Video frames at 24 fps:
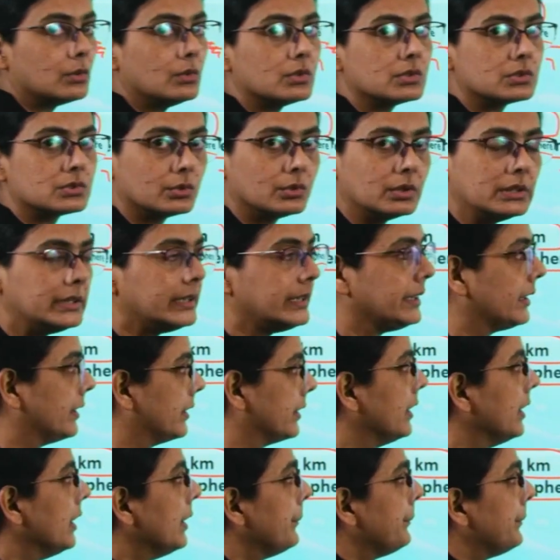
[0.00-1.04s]
ozone layer
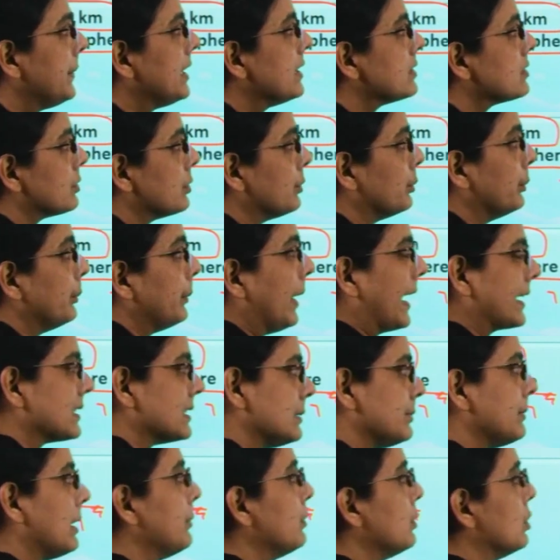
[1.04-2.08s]
means
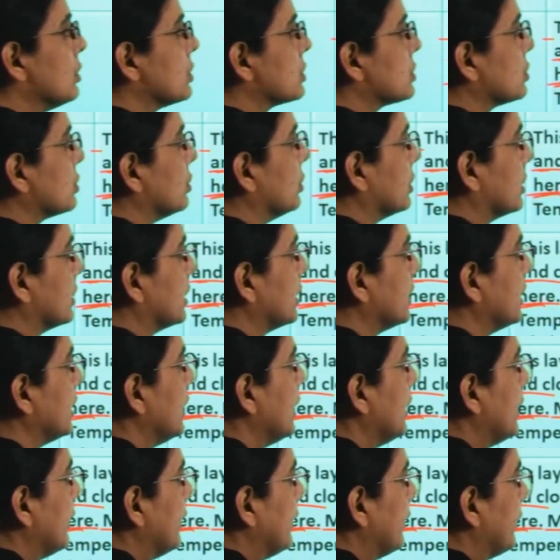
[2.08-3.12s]
maximum ozone.
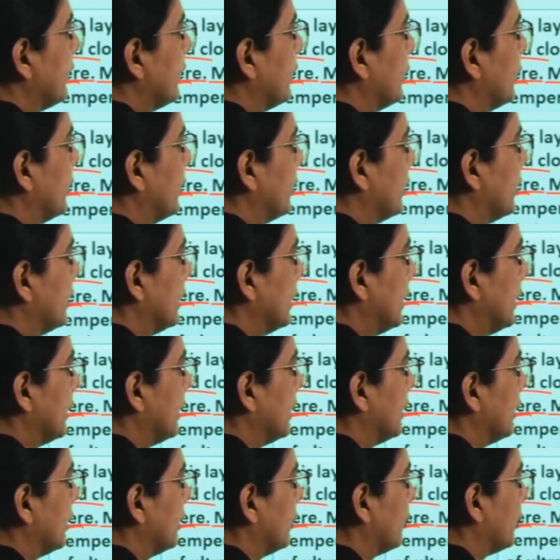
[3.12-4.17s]

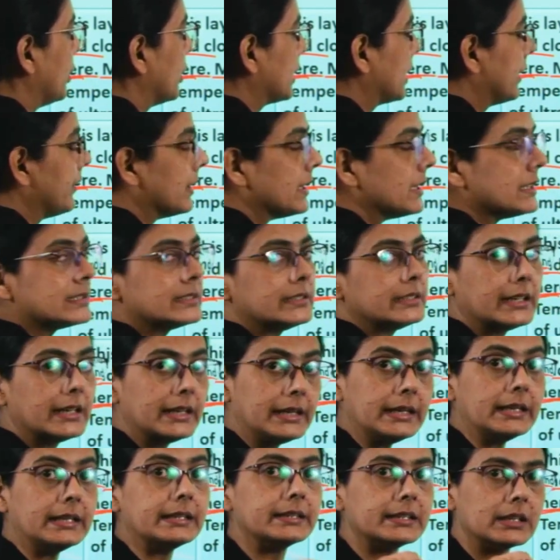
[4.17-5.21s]
Whatever is
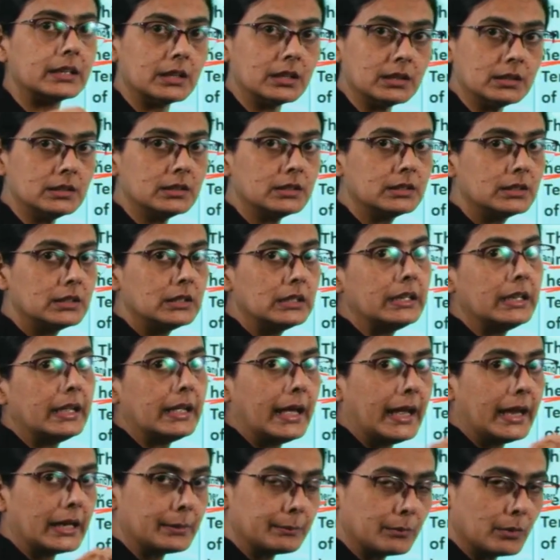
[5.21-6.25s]
there in the
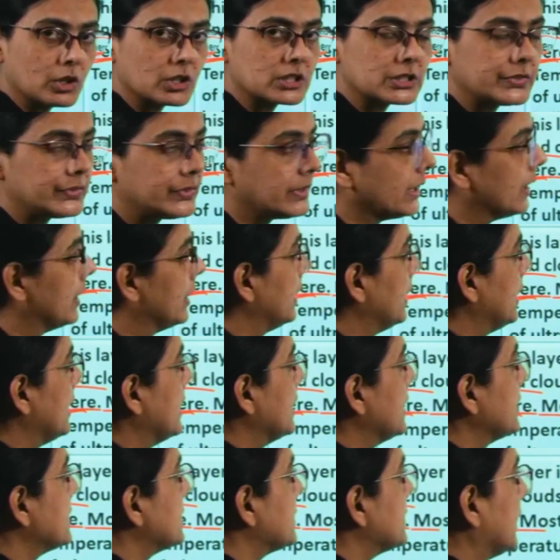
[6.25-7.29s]
atmosphere
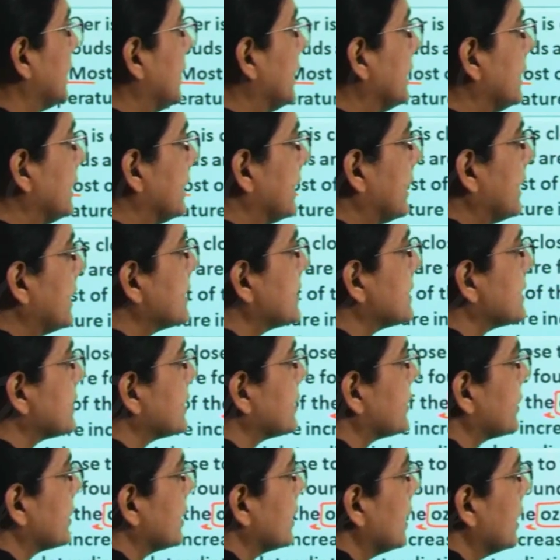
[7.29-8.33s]
is in
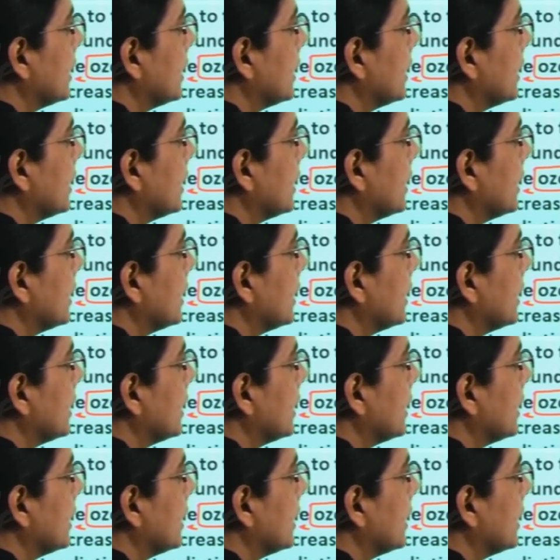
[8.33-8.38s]
this